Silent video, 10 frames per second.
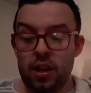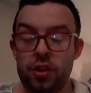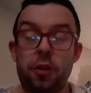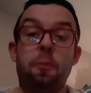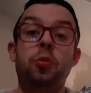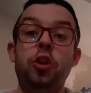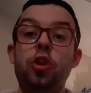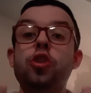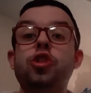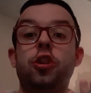the
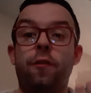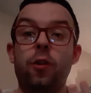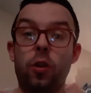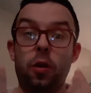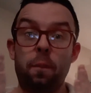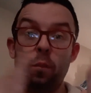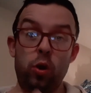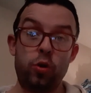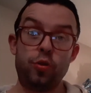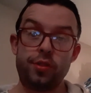beautiful
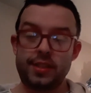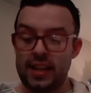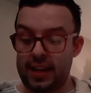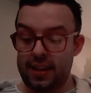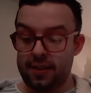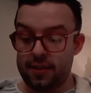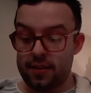blue sea,